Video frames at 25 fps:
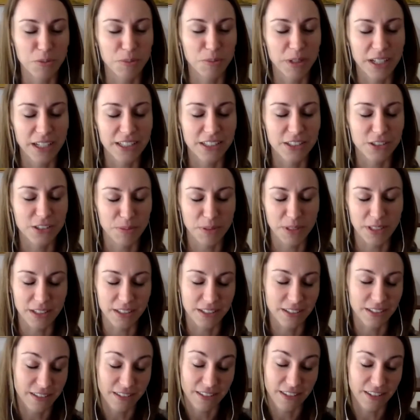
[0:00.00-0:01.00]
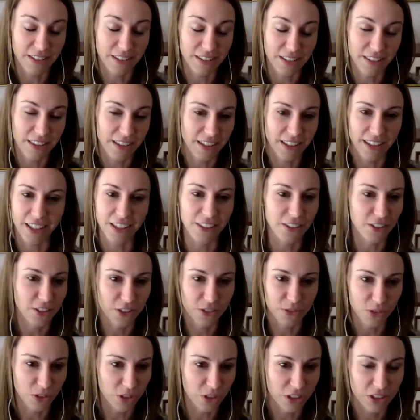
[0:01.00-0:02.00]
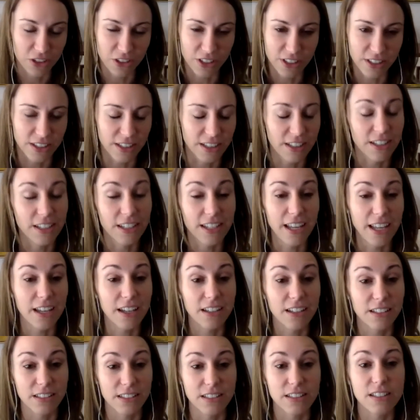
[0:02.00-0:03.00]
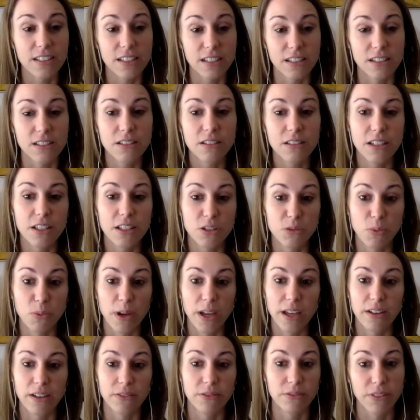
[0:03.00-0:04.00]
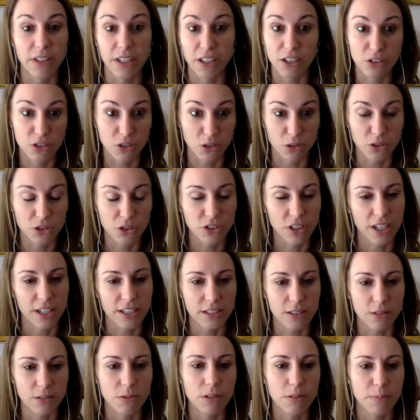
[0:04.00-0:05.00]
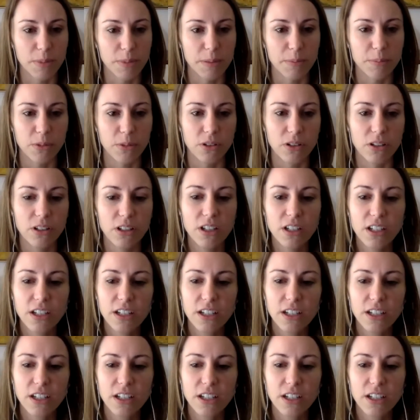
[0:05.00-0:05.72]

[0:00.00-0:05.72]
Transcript: but it's been the thing he looks forward to at the end of the day because it's his way of like socializing with people.